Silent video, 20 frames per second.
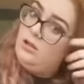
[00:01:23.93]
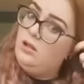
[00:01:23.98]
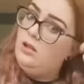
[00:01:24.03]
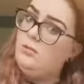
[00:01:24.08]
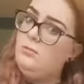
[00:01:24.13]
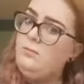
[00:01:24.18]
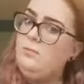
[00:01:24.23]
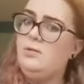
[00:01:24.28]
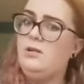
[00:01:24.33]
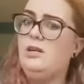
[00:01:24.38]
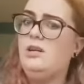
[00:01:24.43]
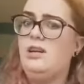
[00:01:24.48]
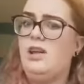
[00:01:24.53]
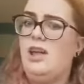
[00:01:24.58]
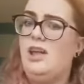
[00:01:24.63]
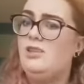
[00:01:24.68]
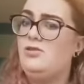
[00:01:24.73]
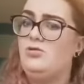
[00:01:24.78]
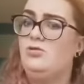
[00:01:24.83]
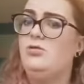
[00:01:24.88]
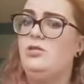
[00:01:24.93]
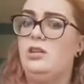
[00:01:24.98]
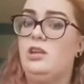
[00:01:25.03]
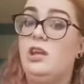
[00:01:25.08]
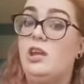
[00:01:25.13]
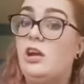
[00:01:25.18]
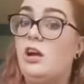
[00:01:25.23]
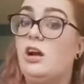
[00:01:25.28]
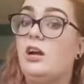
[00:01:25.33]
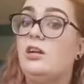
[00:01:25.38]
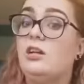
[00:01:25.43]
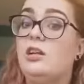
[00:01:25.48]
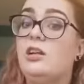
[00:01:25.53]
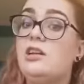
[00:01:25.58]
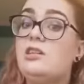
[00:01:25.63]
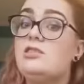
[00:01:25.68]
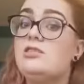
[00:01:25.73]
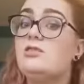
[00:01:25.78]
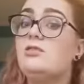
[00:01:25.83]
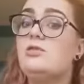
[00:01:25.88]
It is really curly,
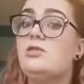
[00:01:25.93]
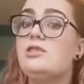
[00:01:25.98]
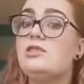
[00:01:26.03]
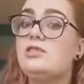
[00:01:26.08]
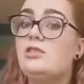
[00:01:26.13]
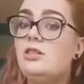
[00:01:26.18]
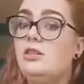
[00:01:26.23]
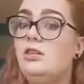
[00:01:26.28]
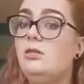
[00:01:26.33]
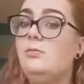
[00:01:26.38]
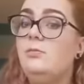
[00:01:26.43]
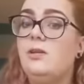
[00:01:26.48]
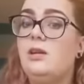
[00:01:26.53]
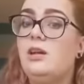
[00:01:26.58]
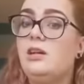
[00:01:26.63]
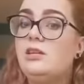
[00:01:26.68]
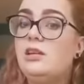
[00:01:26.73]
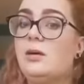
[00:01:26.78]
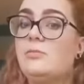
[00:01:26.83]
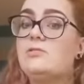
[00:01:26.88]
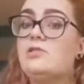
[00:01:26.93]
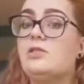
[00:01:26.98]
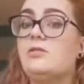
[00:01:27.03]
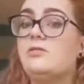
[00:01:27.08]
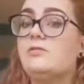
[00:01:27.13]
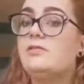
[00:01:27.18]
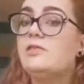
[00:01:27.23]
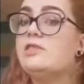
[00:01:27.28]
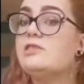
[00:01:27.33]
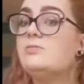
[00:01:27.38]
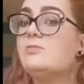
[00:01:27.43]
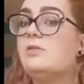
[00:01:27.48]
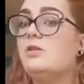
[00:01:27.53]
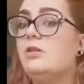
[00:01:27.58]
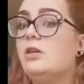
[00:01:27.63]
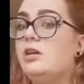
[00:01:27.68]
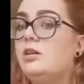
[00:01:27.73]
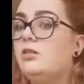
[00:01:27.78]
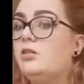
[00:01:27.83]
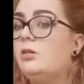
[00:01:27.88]
so it's going to be an absolute
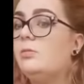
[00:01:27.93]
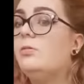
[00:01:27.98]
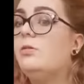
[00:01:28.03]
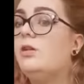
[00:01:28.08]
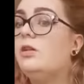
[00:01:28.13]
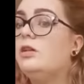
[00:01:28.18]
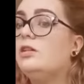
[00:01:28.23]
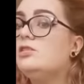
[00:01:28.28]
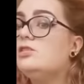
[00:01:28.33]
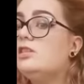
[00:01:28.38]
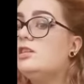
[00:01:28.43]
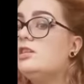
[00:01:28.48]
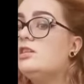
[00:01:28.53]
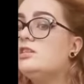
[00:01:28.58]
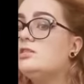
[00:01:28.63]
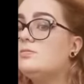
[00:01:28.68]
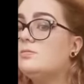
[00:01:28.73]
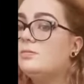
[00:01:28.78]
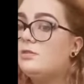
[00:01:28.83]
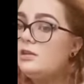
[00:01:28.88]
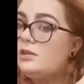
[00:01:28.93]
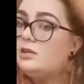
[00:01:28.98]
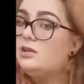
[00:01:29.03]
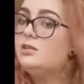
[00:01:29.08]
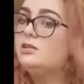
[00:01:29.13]
fizzle. I do apologise, but